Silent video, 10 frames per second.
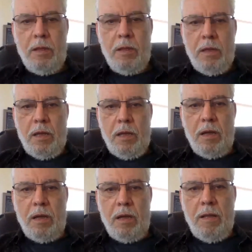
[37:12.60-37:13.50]

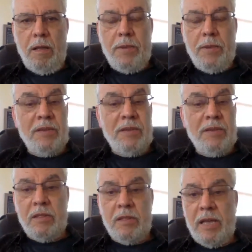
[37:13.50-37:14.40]
But even that,
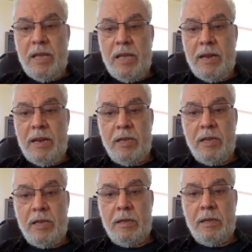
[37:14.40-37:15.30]
I think my
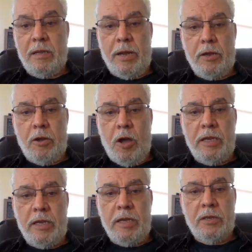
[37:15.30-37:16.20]
colleagues
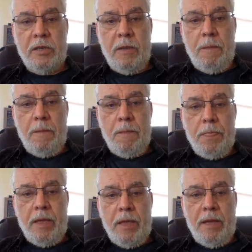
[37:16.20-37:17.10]
have been very
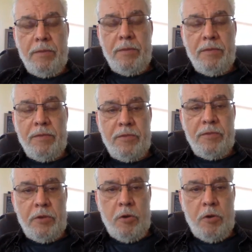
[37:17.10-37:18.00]
open. I'm
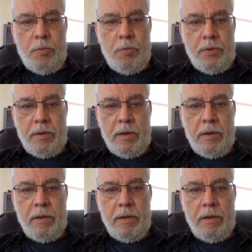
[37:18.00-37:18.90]
not sure if
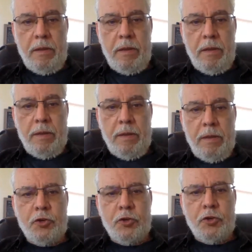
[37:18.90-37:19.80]
anybody of you
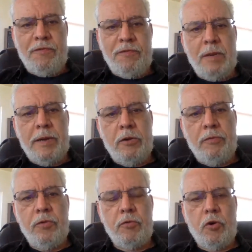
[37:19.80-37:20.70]
knows Dick
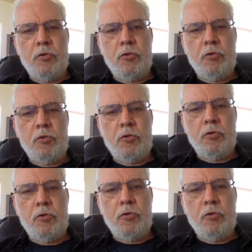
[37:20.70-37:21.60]
Haynes.
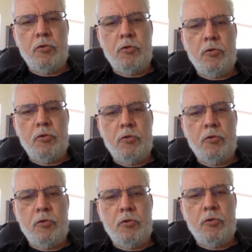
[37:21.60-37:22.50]
He was
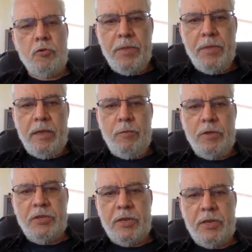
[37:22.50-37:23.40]
a colleague
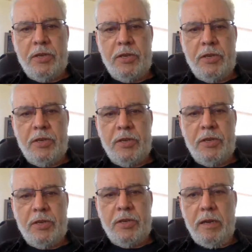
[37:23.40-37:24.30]
of mine,
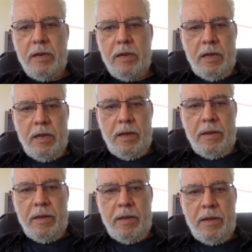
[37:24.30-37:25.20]

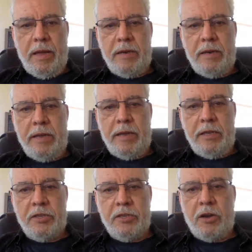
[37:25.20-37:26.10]
and he
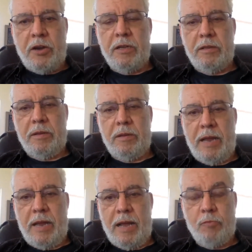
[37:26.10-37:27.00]
started at
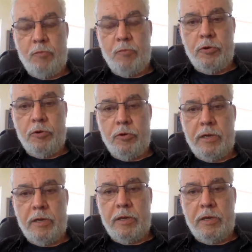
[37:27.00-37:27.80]
NASA working,